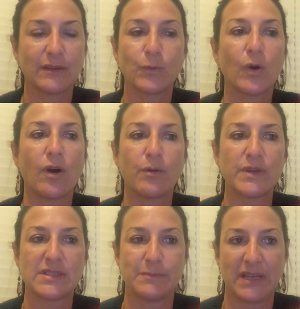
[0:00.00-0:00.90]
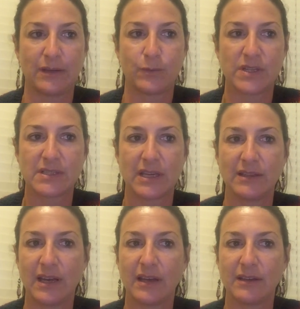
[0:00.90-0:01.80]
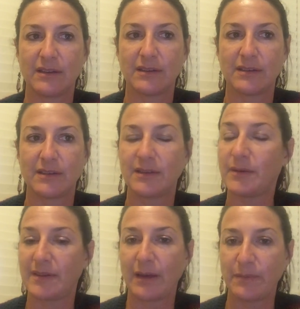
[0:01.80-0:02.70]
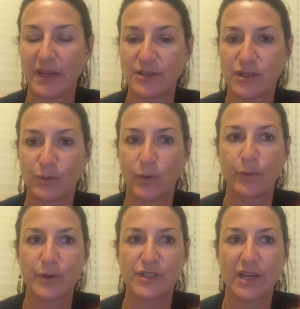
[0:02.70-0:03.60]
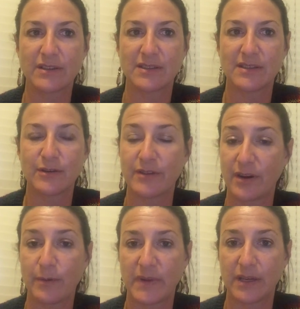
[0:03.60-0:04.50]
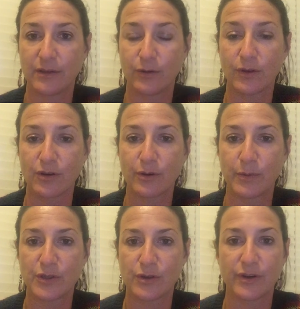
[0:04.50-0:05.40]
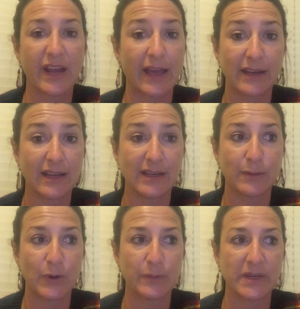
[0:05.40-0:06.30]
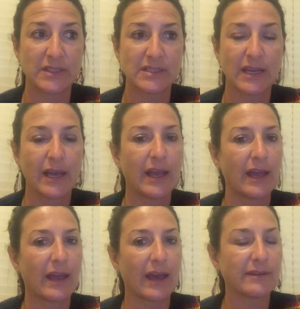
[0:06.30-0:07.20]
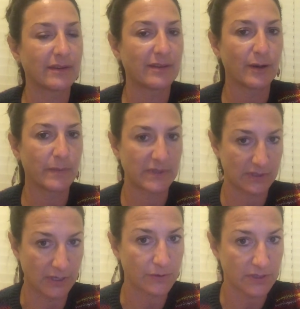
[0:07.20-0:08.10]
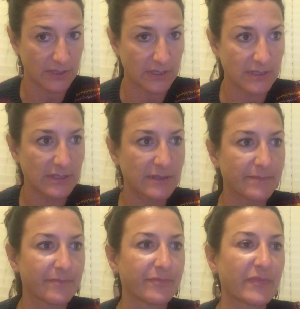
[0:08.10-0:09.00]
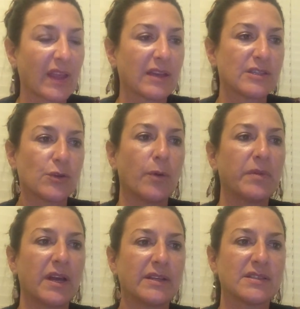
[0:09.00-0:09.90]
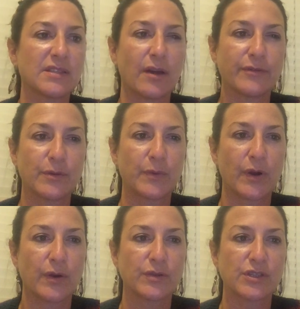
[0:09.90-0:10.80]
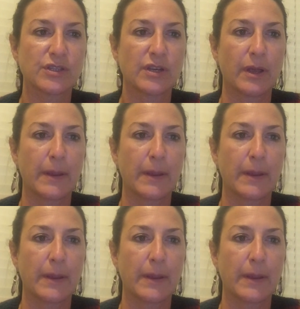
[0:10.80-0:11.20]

will always mean risking that patient will reject their therapy and no longer return at any moment. And the therapist knows this. So applying a soft approach